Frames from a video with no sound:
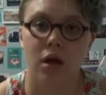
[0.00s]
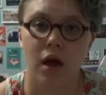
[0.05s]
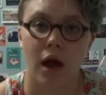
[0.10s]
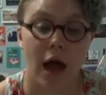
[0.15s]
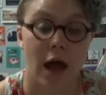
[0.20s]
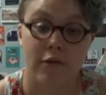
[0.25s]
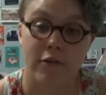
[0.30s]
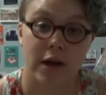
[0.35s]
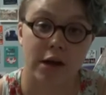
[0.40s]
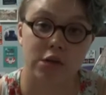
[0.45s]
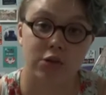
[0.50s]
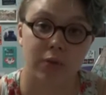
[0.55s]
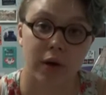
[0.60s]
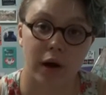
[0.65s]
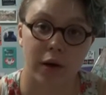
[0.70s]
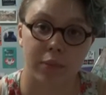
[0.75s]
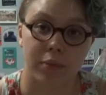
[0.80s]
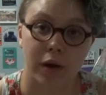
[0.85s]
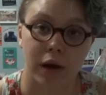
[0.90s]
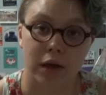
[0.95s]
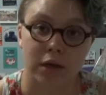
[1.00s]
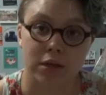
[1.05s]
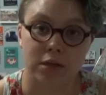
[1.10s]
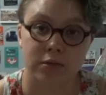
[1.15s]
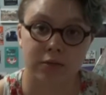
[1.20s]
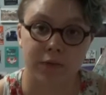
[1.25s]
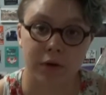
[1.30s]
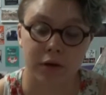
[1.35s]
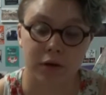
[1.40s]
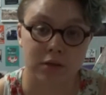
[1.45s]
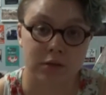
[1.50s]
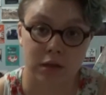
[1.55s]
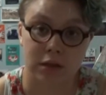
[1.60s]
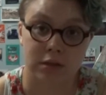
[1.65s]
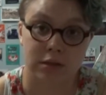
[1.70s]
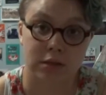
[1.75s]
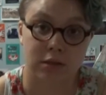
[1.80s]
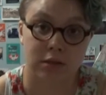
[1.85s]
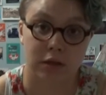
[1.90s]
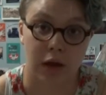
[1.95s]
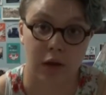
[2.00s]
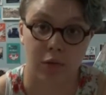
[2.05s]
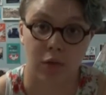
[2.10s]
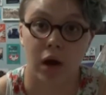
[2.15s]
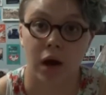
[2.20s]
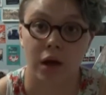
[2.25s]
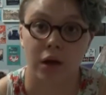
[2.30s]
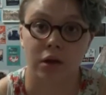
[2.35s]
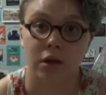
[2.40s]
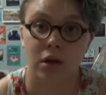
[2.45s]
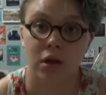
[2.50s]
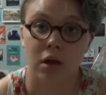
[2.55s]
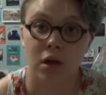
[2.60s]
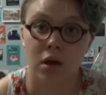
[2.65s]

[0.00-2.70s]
I've had to wear a brace since day one.